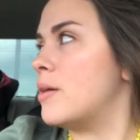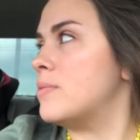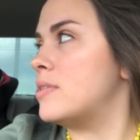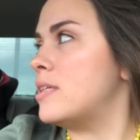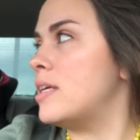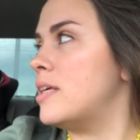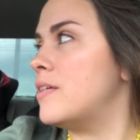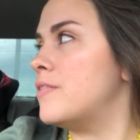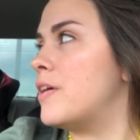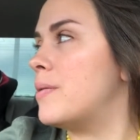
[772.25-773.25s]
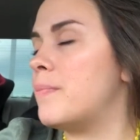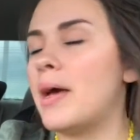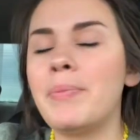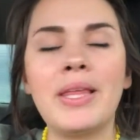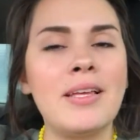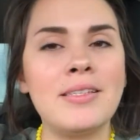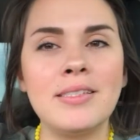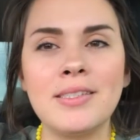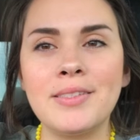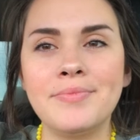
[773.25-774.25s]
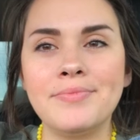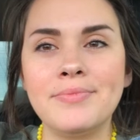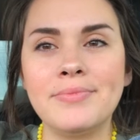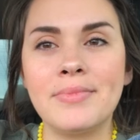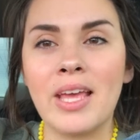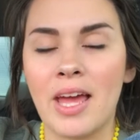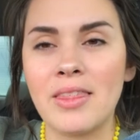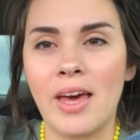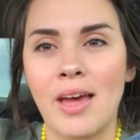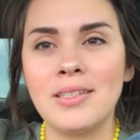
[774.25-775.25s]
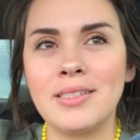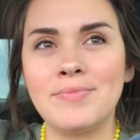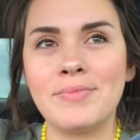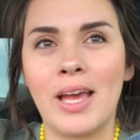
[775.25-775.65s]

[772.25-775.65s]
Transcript: I will leave my peace at that.